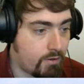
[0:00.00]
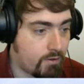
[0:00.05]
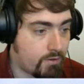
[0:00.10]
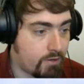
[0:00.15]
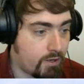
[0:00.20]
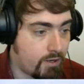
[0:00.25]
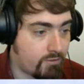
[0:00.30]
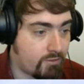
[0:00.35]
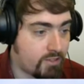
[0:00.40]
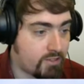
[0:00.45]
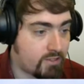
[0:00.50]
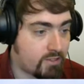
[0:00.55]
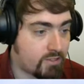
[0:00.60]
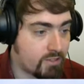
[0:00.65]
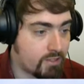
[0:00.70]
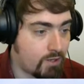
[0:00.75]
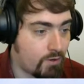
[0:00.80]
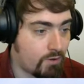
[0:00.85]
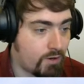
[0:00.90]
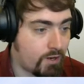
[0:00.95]
turrets
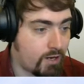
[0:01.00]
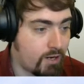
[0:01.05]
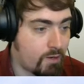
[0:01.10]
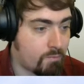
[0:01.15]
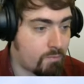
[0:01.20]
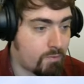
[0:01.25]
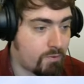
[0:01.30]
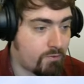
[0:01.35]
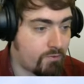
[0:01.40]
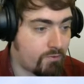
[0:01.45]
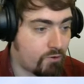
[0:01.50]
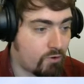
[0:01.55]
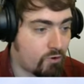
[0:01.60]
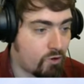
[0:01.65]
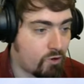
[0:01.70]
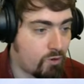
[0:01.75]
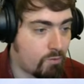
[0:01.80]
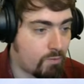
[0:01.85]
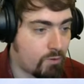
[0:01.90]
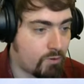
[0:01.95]
going up
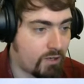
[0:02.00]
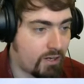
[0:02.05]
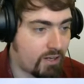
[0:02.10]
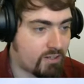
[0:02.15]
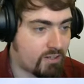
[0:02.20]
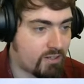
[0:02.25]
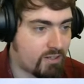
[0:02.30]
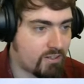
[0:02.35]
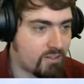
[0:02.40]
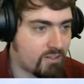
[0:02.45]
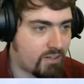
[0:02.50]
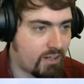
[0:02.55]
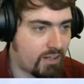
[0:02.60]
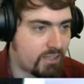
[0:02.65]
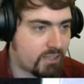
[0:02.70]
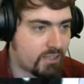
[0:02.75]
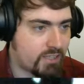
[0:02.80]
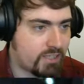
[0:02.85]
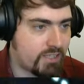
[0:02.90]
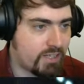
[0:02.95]
for Bodexius and
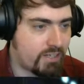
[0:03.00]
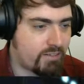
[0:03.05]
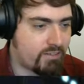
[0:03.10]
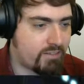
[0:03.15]
that'll clear